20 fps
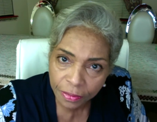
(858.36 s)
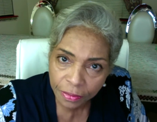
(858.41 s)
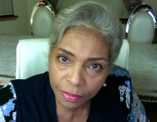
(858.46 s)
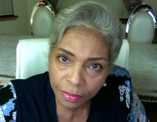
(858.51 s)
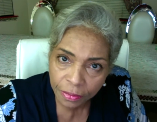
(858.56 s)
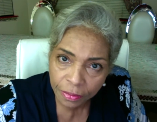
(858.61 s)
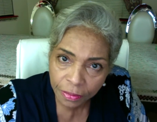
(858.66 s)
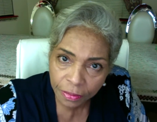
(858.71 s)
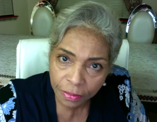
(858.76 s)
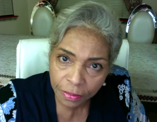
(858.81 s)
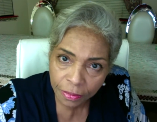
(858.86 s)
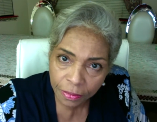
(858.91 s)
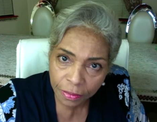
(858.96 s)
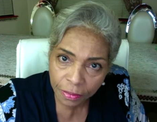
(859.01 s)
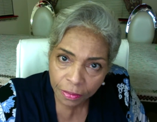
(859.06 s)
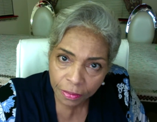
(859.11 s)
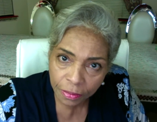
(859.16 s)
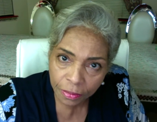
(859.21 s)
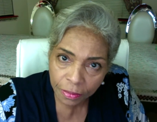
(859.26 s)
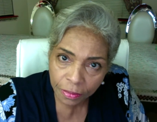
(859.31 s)

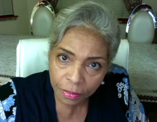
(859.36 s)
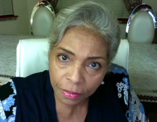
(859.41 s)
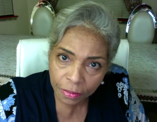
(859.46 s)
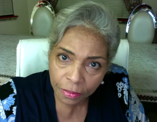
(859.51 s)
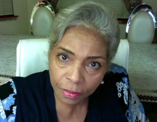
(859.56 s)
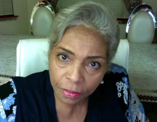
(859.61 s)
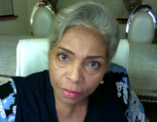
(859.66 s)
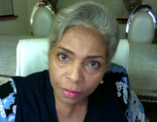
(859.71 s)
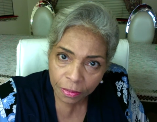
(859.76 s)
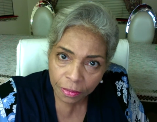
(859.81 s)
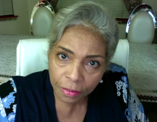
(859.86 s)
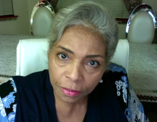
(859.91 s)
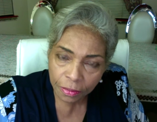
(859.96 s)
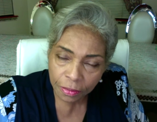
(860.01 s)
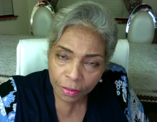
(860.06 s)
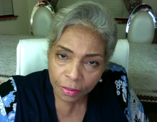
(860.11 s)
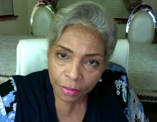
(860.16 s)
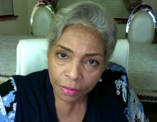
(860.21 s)
(no one is talking)